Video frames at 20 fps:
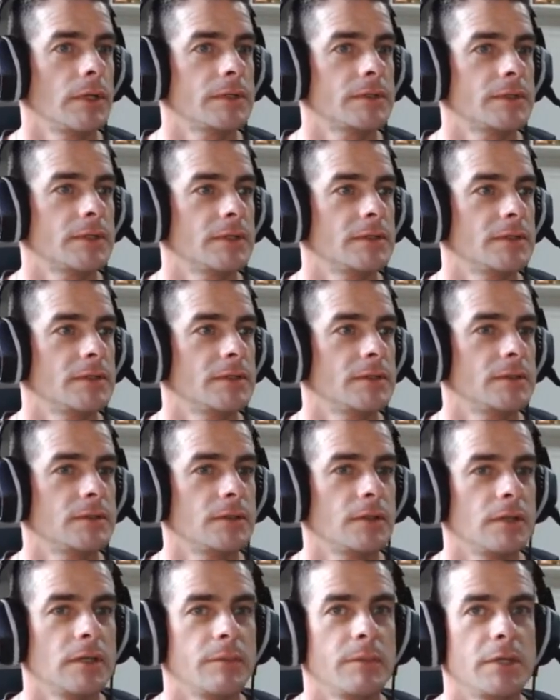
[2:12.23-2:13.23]
let's say this is
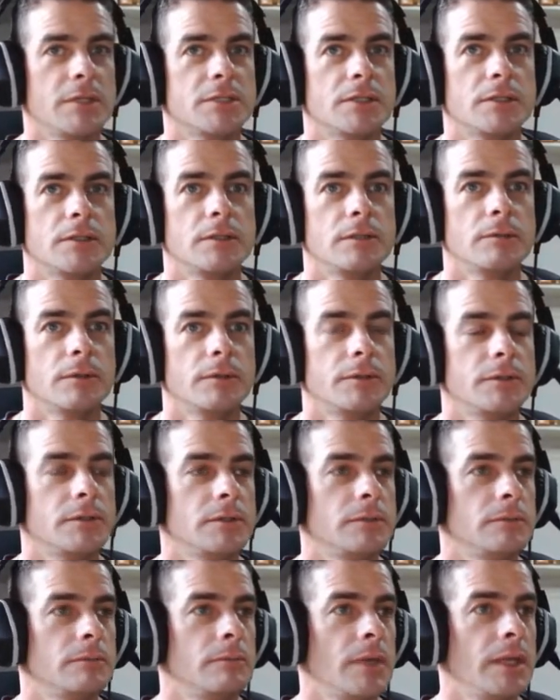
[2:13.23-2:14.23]
the image that you want
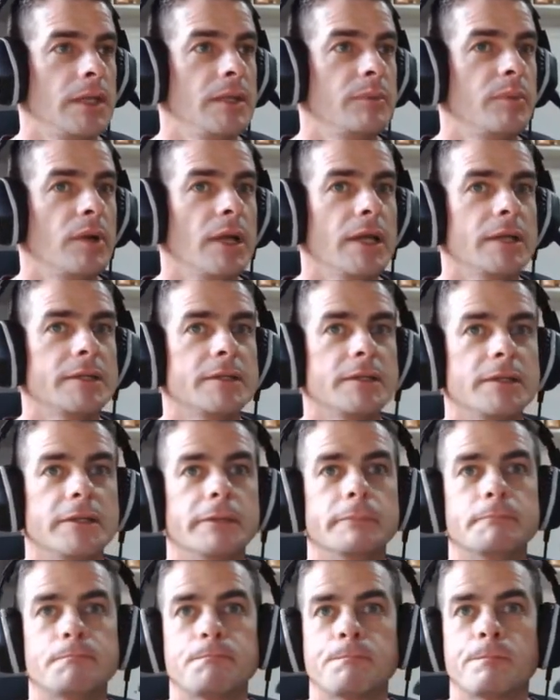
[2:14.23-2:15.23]
to manipulate
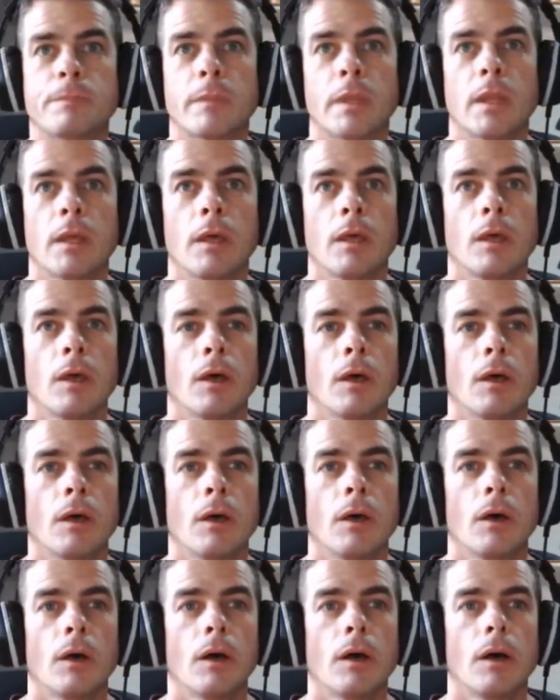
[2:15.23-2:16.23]
here.
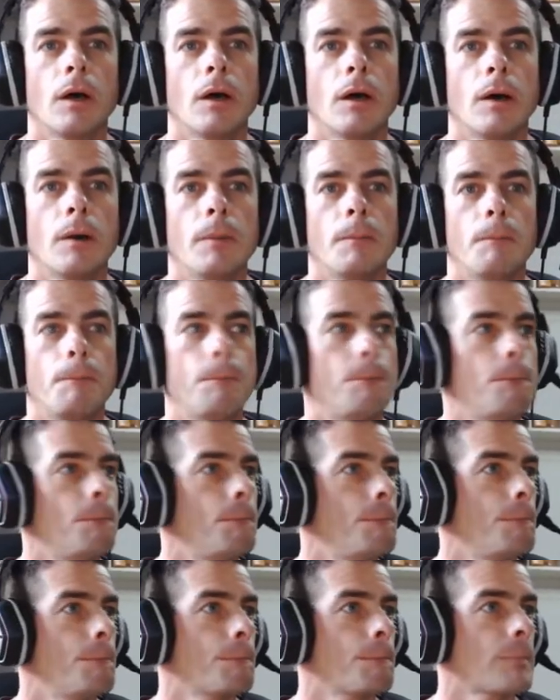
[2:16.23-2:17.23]

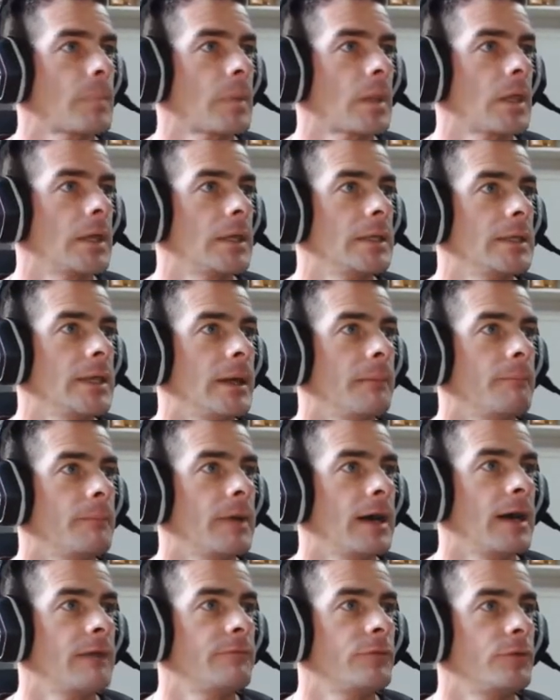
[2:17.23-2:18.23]
Yeah,
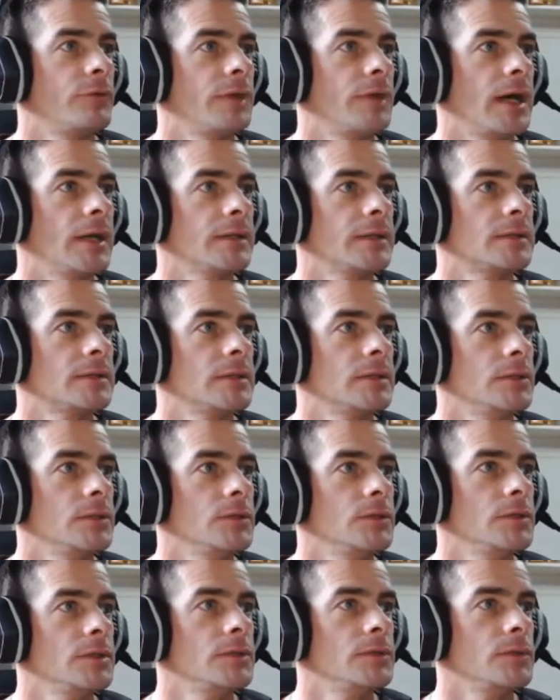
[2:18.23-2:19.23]
after that
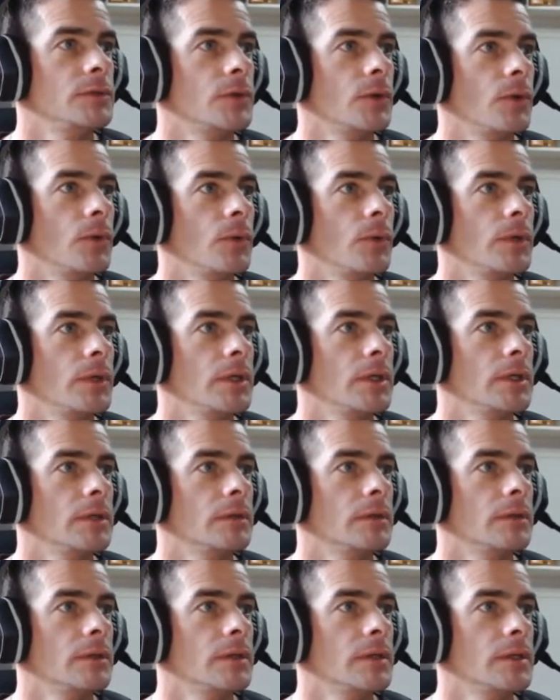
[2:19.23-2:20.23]
you need to go
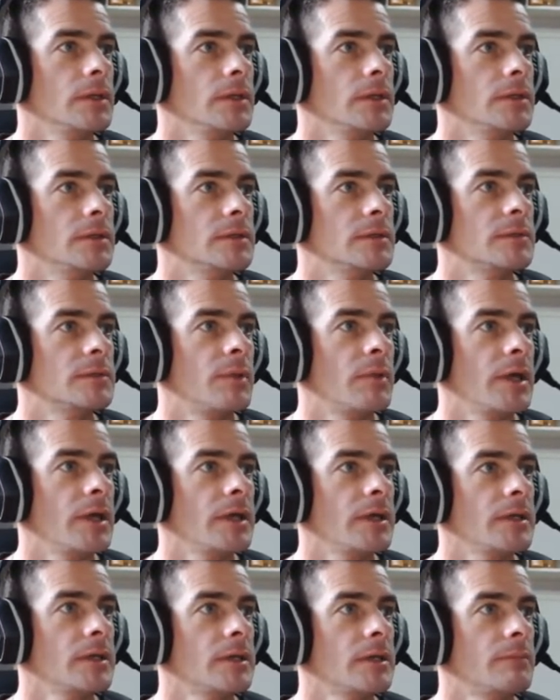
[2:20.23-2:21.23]
in the
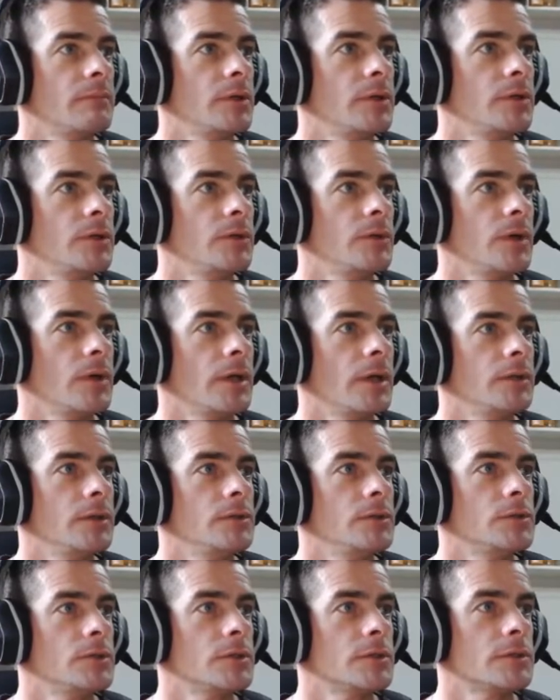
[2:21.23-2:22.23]
display menu and
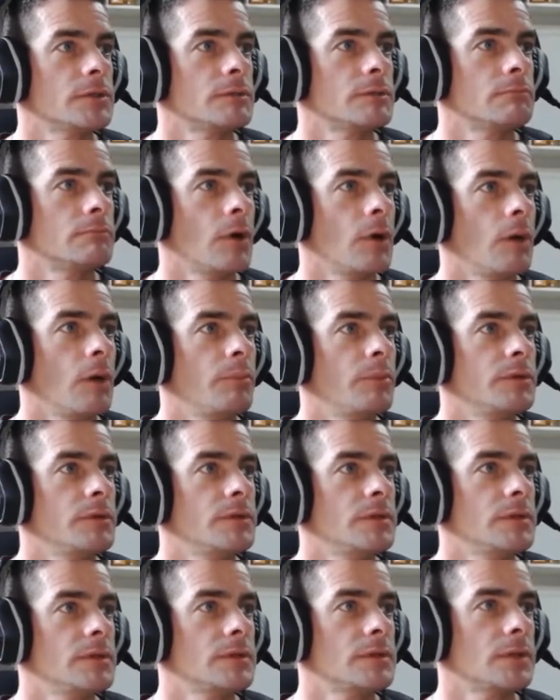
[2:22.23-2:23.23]
you just open
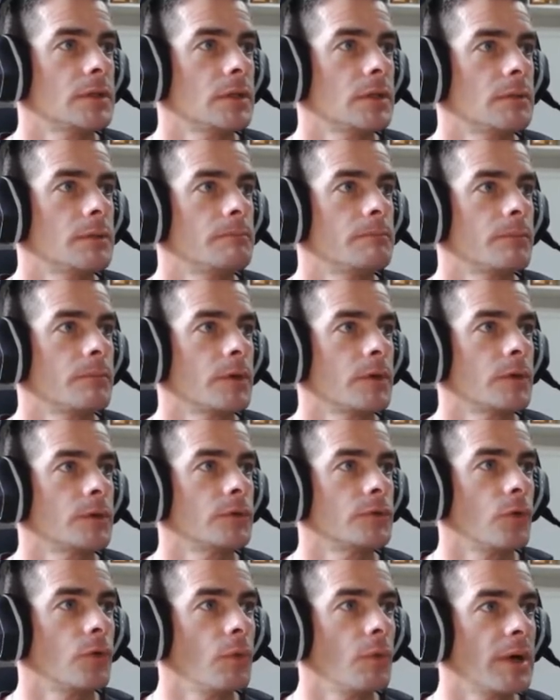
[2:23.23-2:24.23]
this
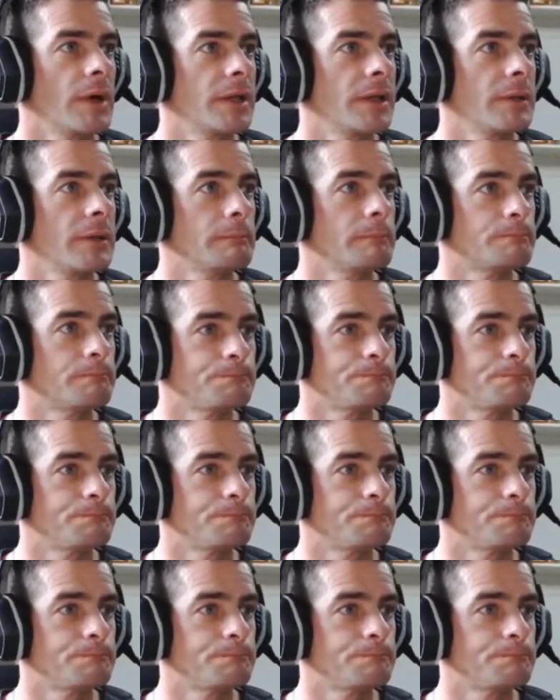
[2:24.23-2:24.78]
control panel,